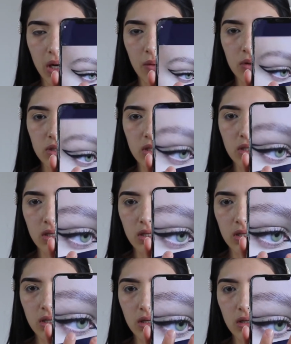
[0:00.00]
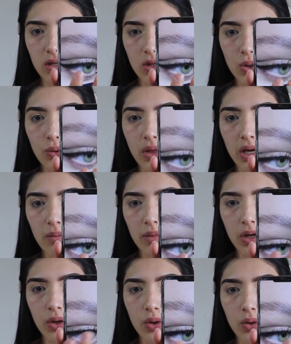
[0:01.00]
I was gonna glue them
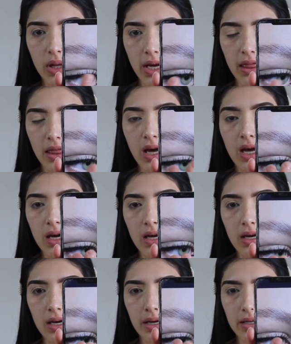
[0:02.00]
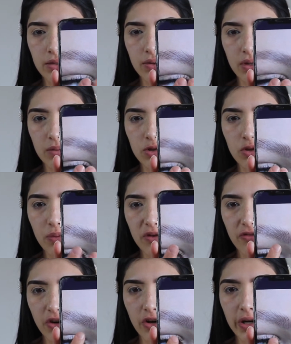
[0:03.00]
and go like that and do them super
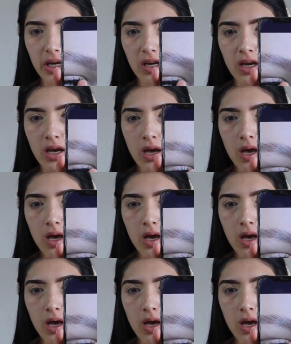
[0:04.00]
furry,